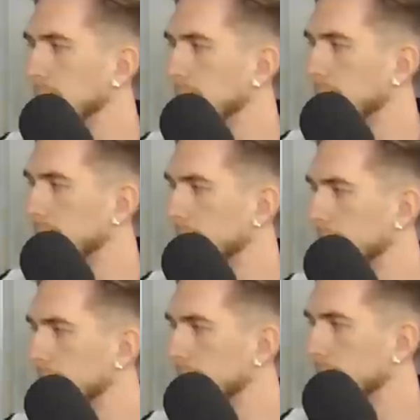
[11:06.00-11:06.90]

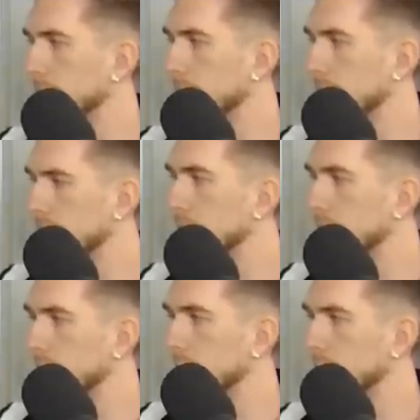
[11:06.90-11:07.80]

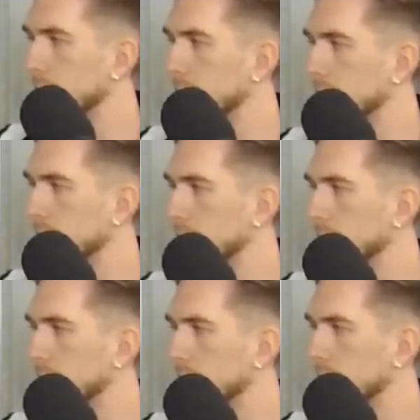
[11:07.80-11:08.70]

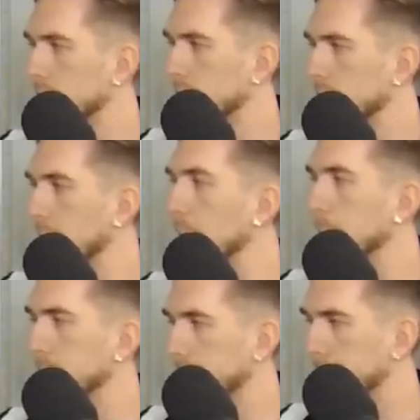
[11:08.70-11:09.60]

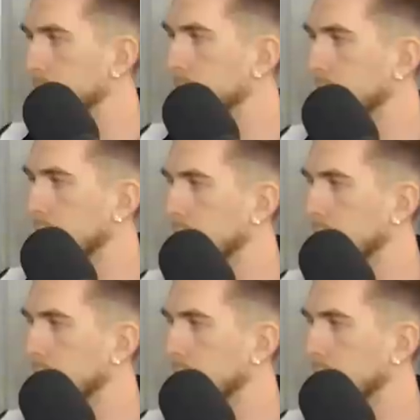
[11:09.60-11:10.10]
No words are spoken by the person on screen.